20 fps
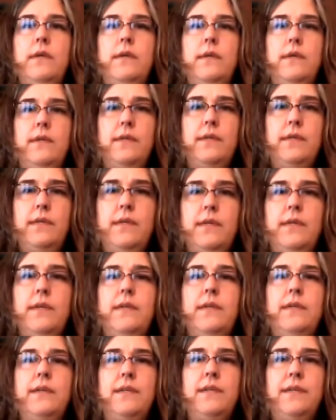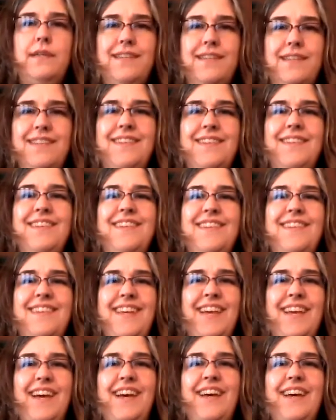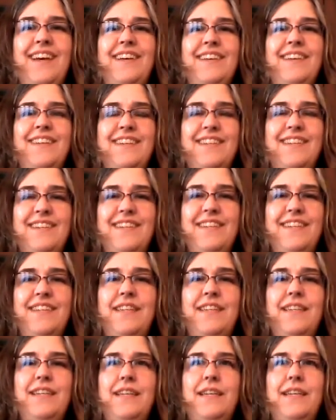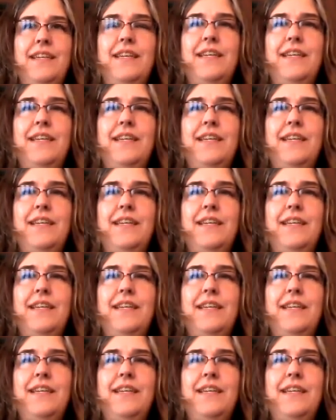(silent)